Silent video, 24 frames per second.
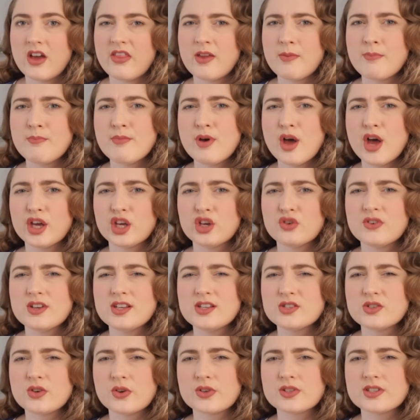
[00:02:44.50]
Mercury
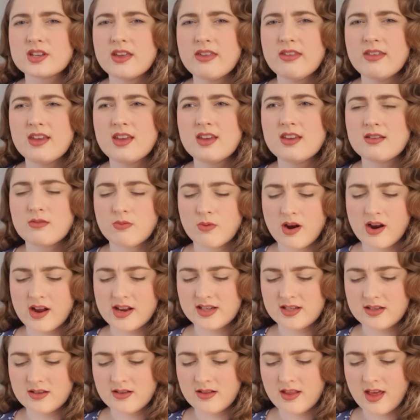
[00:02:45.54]
socks, I think,
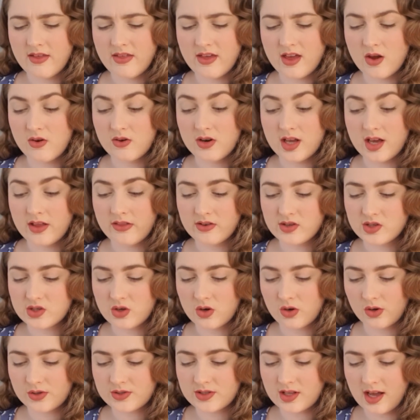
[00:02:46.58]
they're the only other
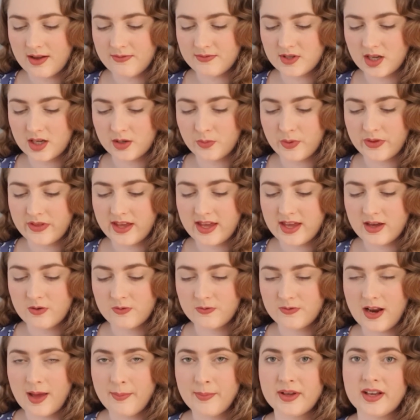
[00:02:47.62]
socks that I've done with a heel
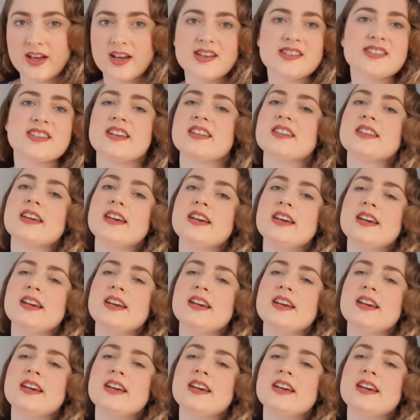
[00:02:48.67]
flap and gusset,